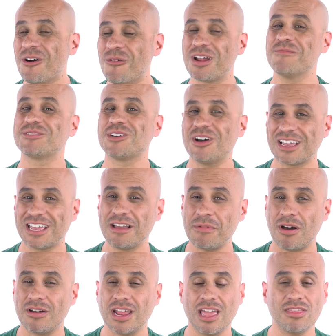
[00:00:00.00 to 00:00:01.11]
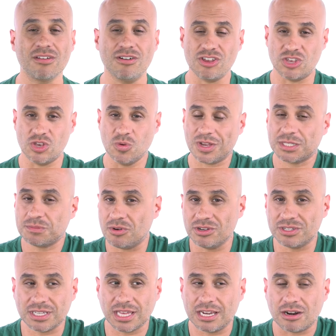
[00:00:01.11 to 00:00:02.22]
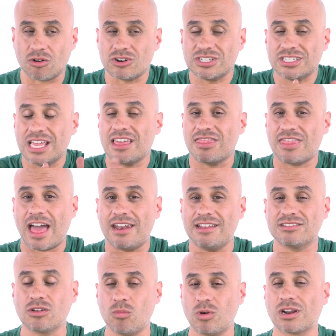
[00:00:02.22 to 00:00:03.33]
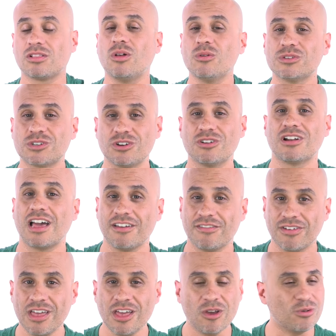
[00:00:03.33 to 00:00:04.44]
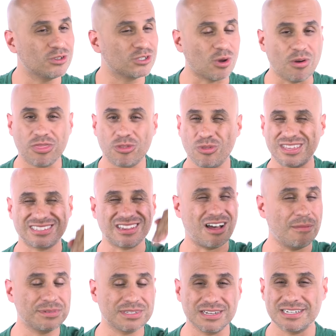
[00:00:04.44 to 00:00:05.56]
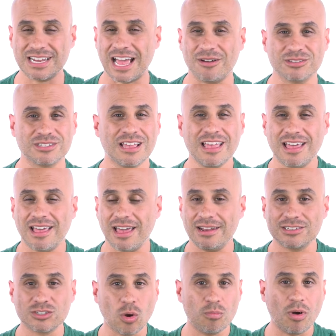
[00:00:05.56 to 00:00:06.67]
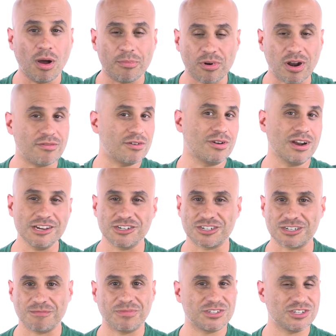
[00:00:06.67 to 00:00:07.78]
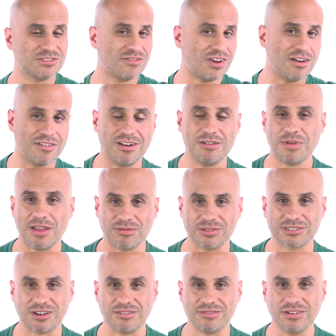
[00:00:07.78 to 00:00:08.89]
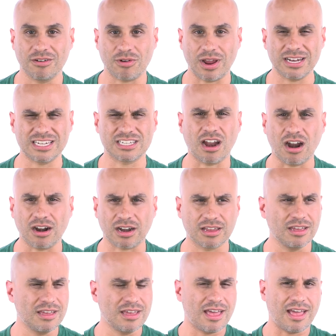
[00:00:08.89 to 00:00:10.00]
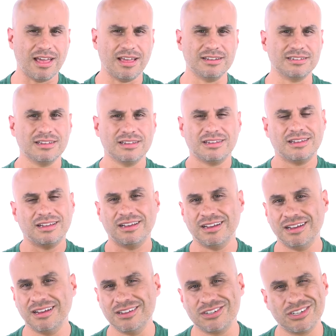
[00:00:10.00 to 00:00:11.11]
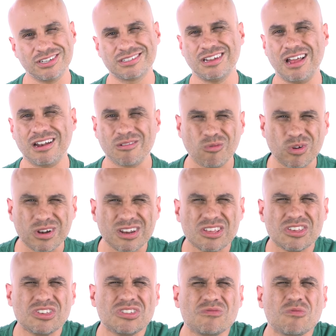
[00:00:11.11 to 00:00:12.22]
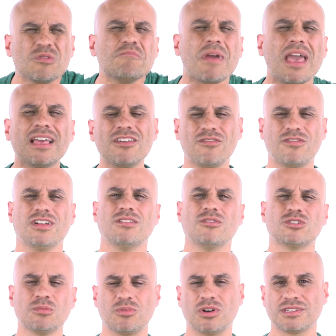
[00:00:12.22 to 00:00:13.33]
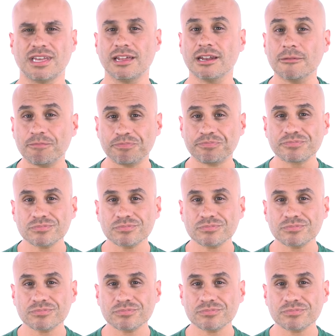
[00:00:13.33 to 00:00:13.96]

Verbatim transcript: know what I'm talking about, either you experiencing it or seeing that in someone close to your life who's going through this ups and downs and a soap opera of a relationship. Just very, very painful stuff, right? Dark and uh, just not what would make you feel super excited.